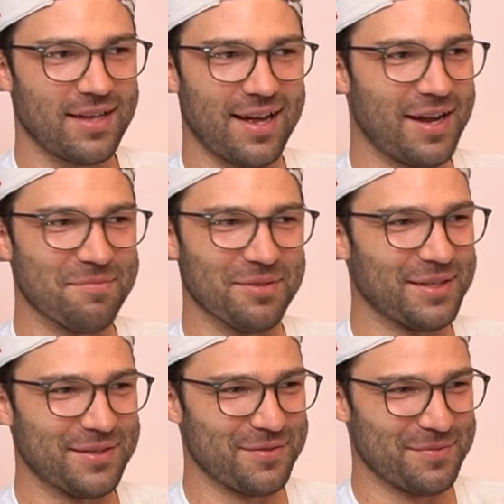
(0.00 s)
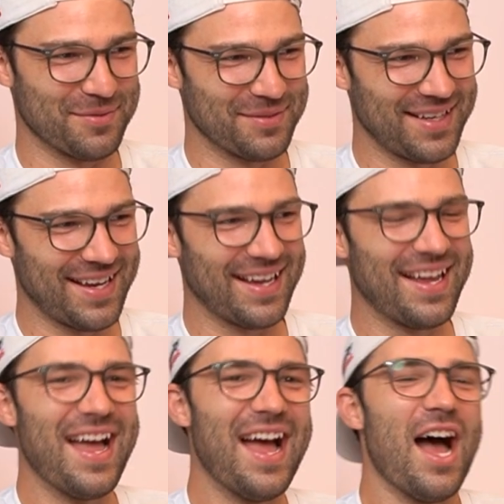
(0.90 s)
Unbelievable. Yeah.
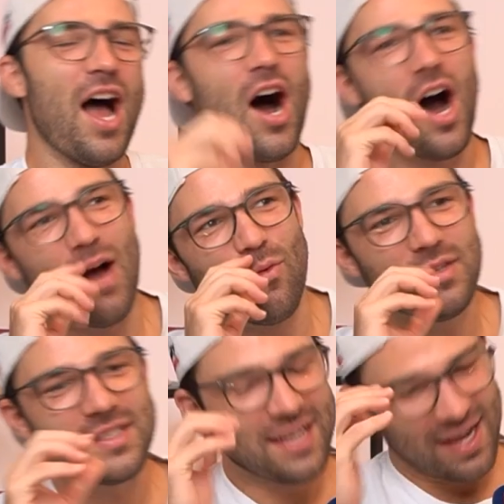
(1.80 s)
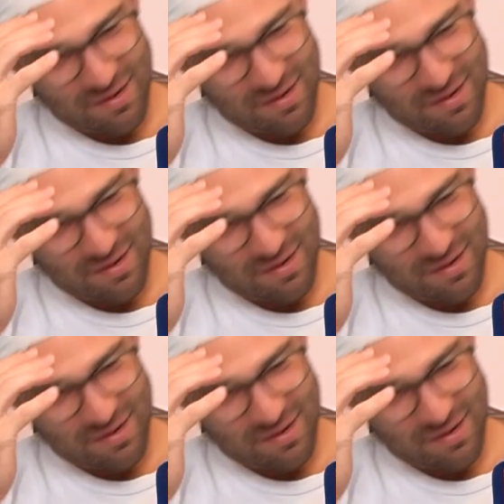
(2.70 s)
I would say,